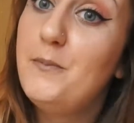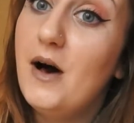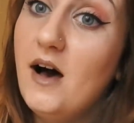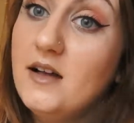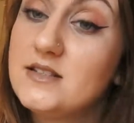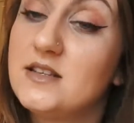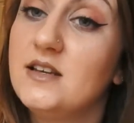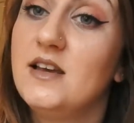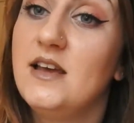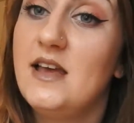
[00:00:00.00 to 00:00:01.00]
but
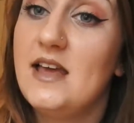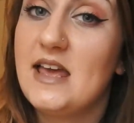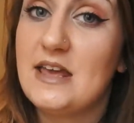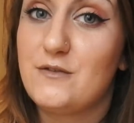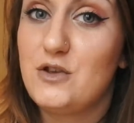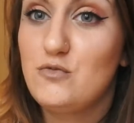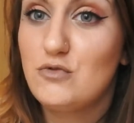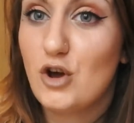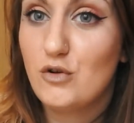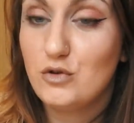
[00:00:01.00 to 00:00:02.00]
if you
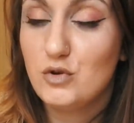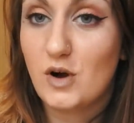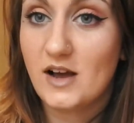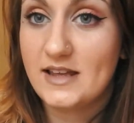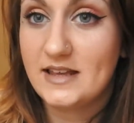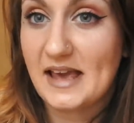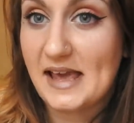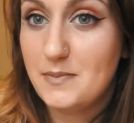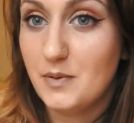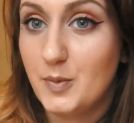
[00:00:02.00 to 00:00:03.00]
know you are
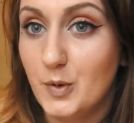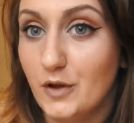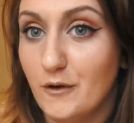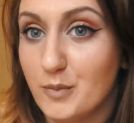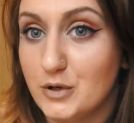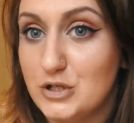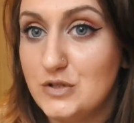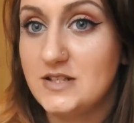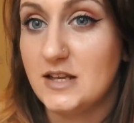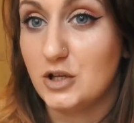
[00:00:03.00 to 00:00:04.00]
incapable of
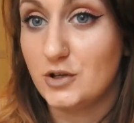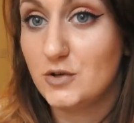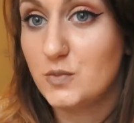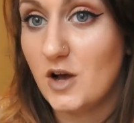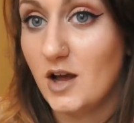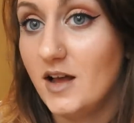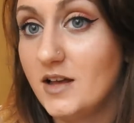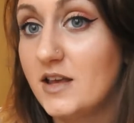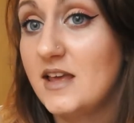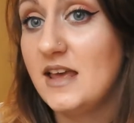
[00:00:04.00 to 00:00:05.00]
producing good
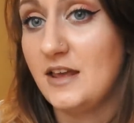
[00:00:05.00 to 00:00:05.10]
work,